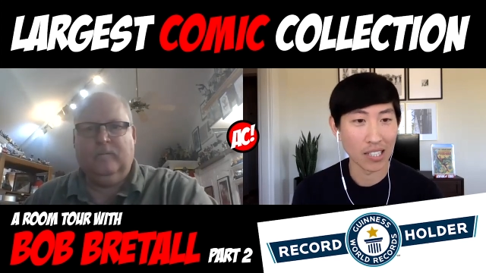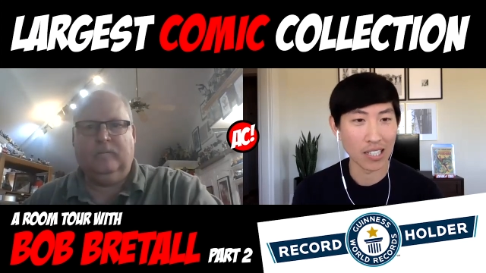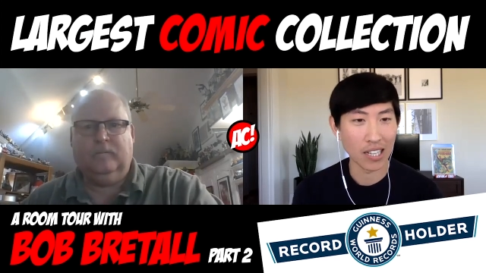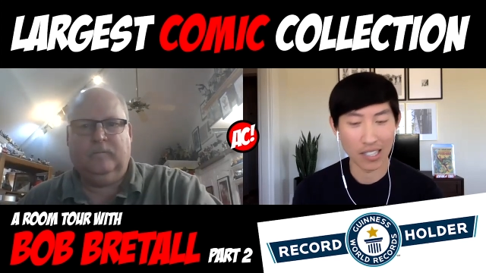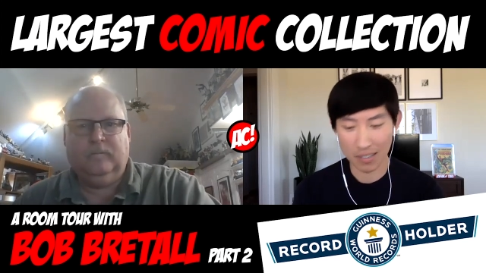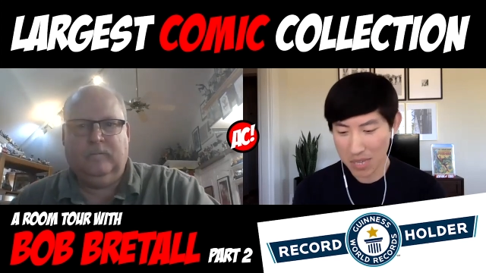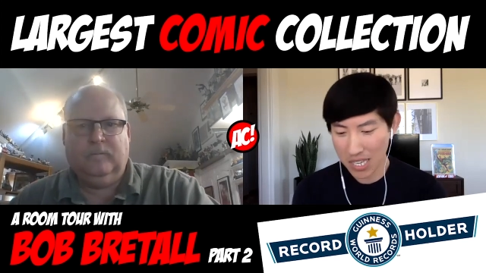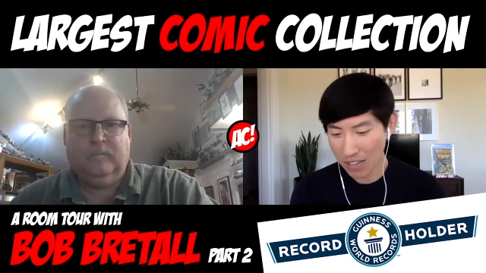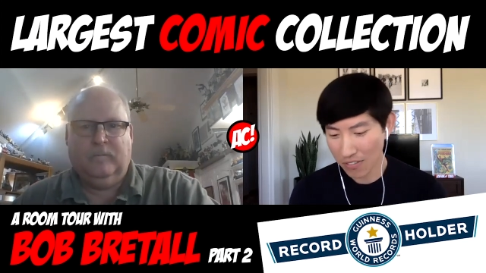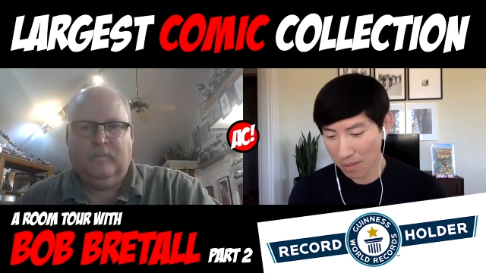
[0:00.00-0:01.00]
Speaker 1: then me
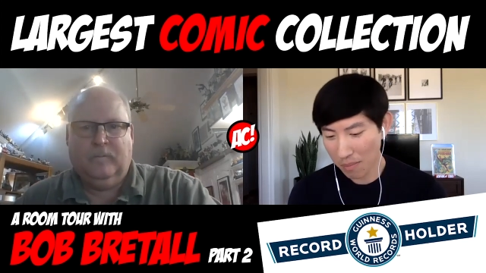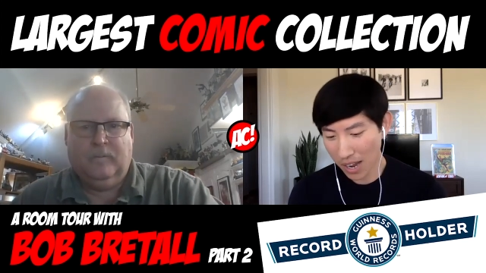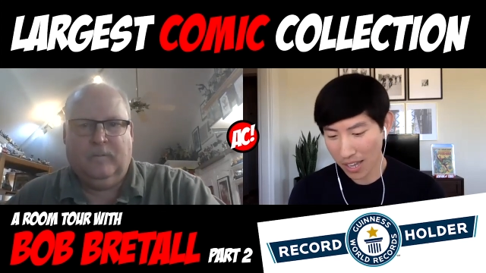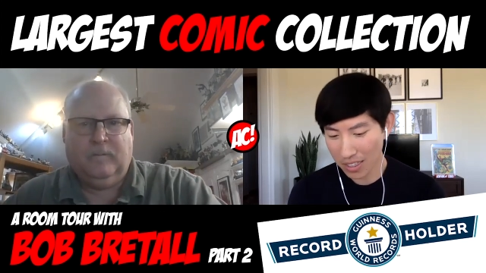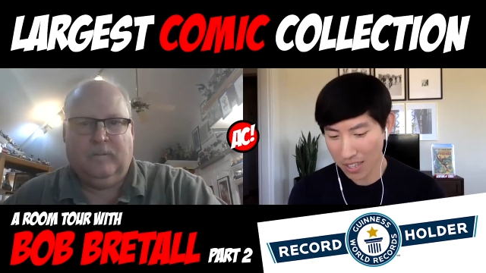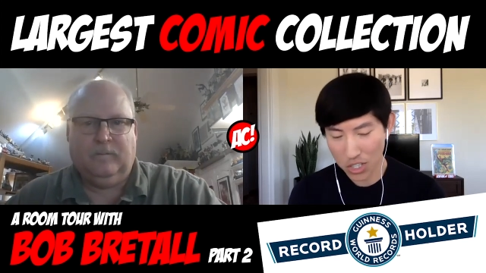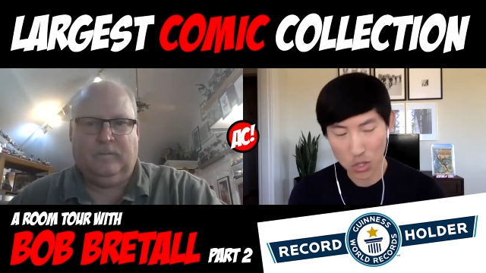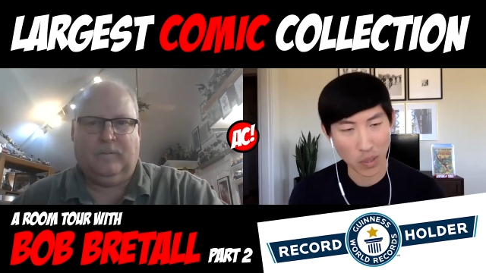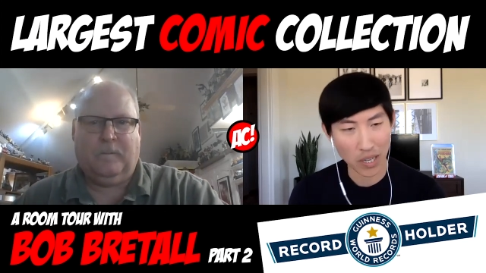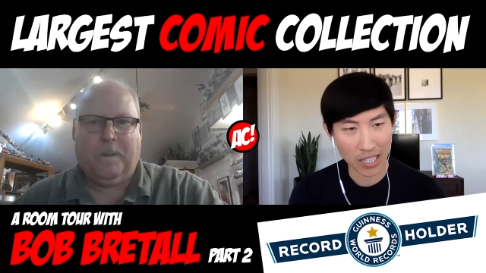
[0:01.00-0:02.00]
giving my thing
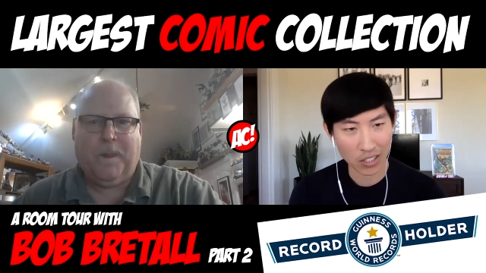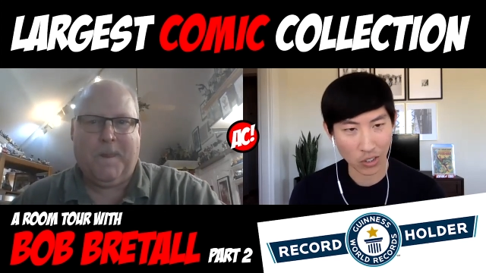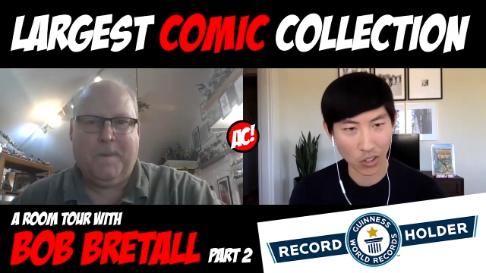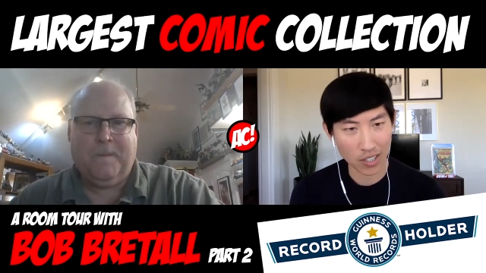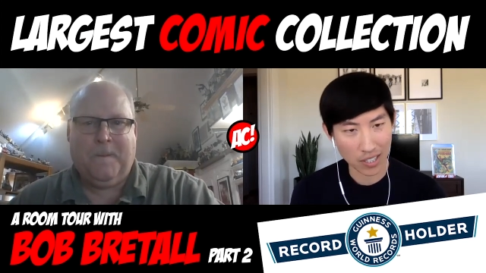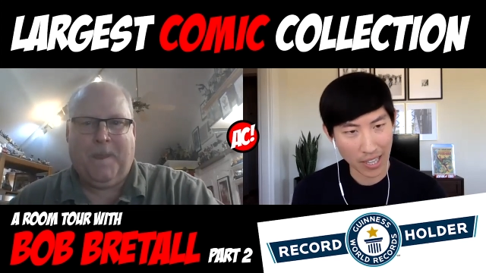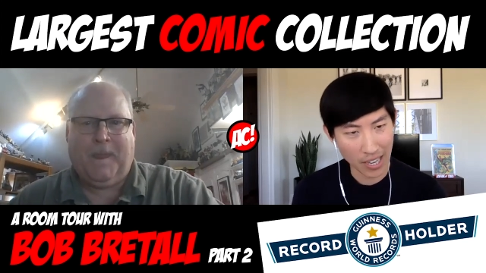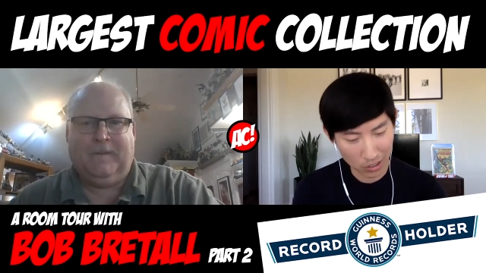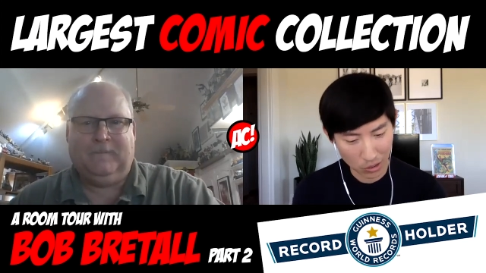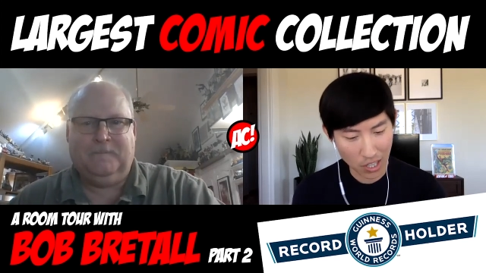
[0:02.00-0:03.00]
to a handler, and then the
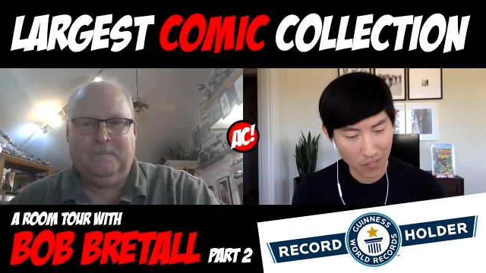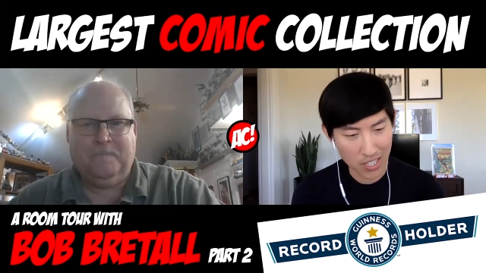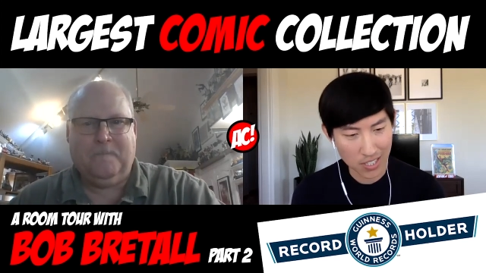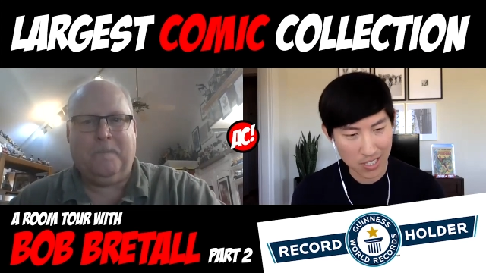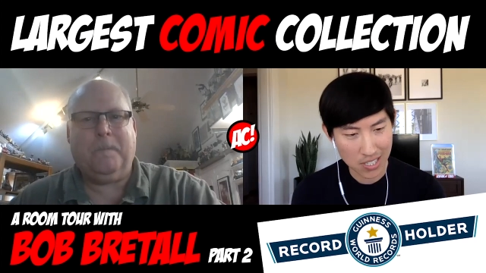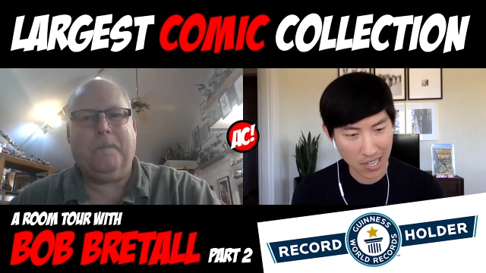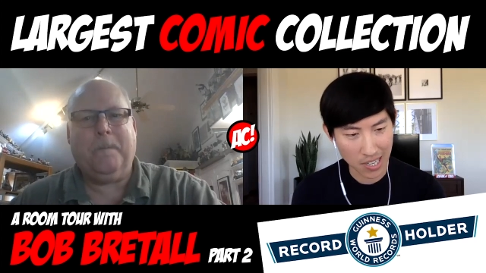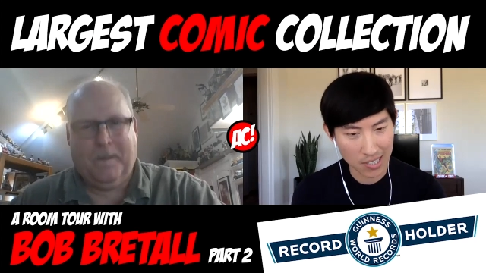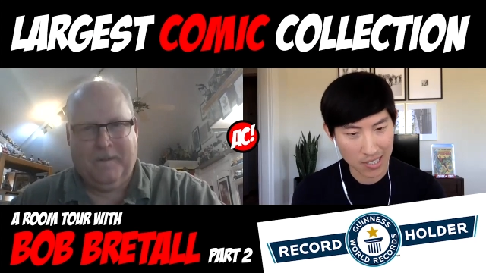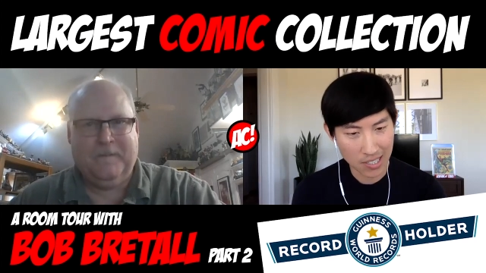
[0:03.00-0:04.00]
handler giving it to
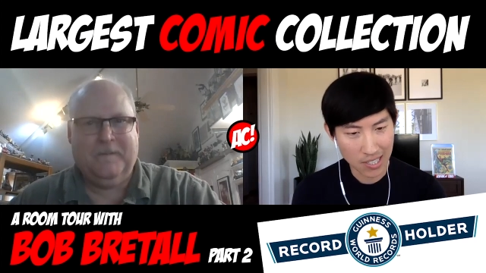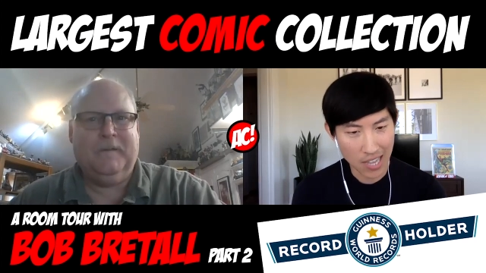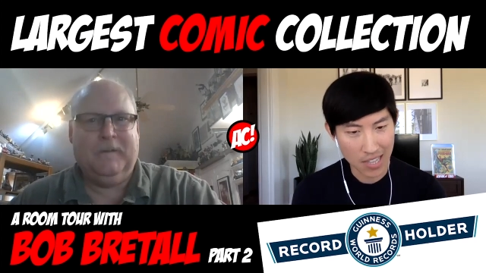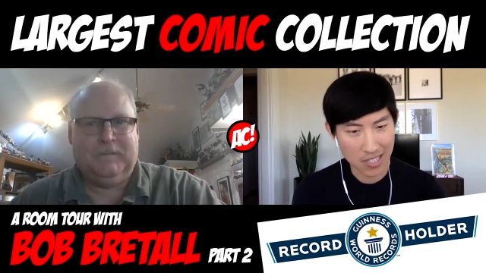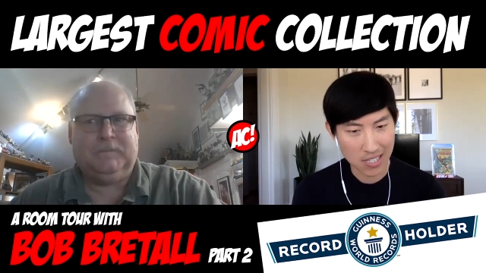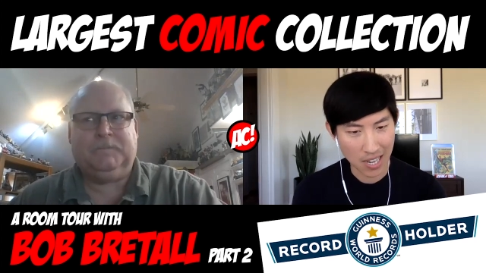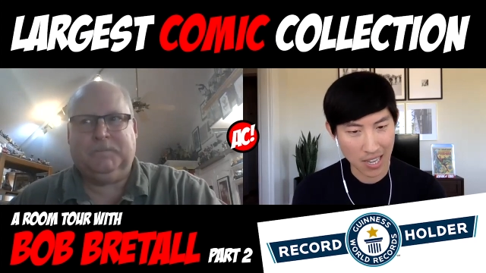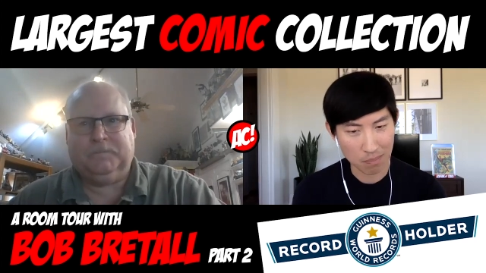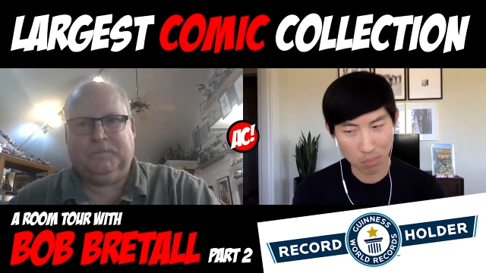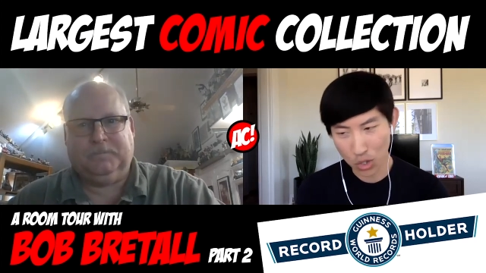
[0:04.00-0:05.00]
Stan, and then
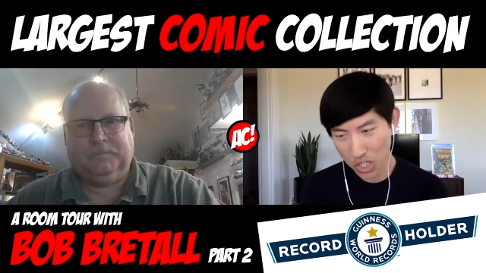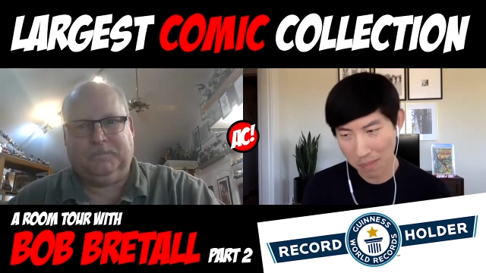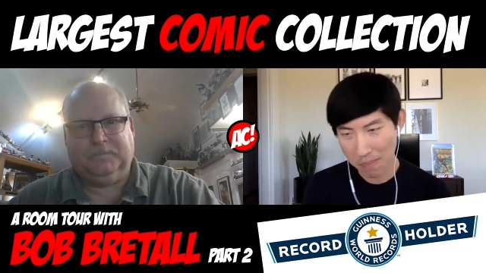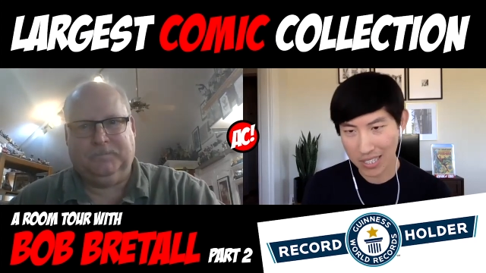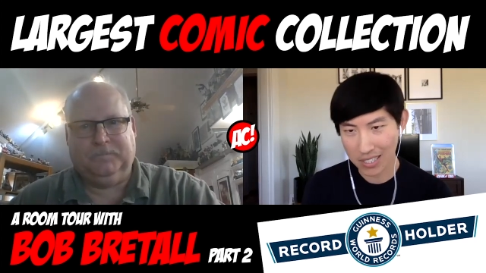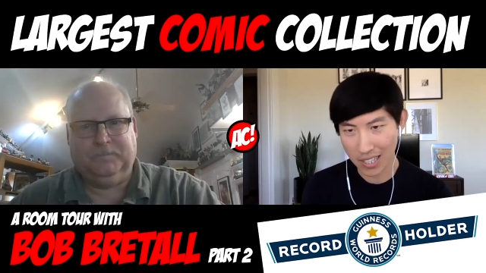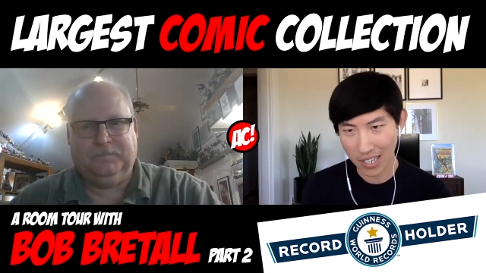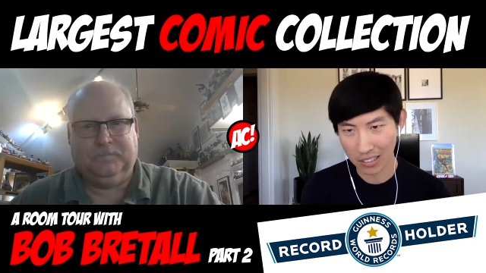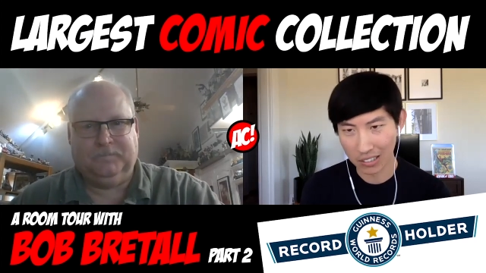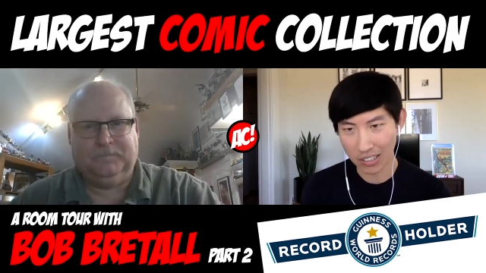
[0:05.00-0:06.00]
Stan pushing it back to the
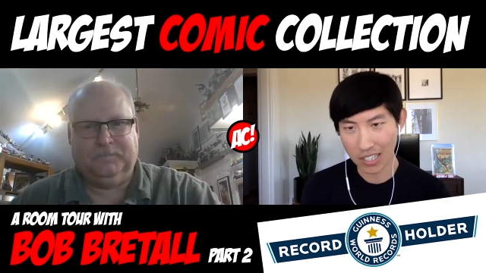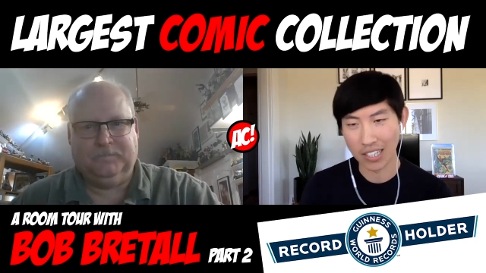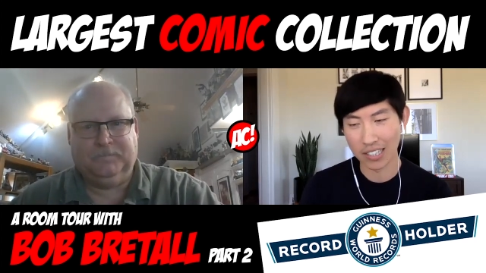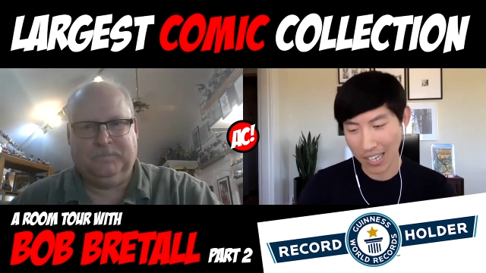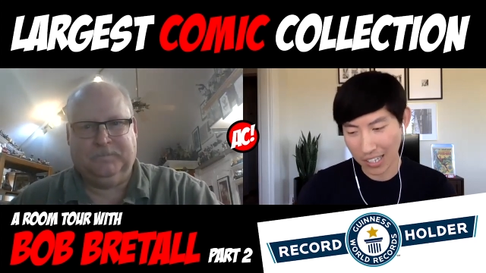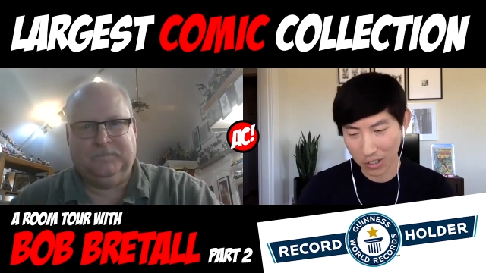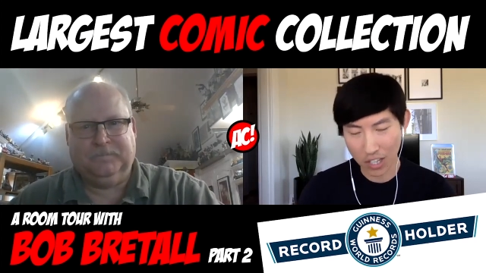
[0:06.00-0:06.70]
handler, and then the handler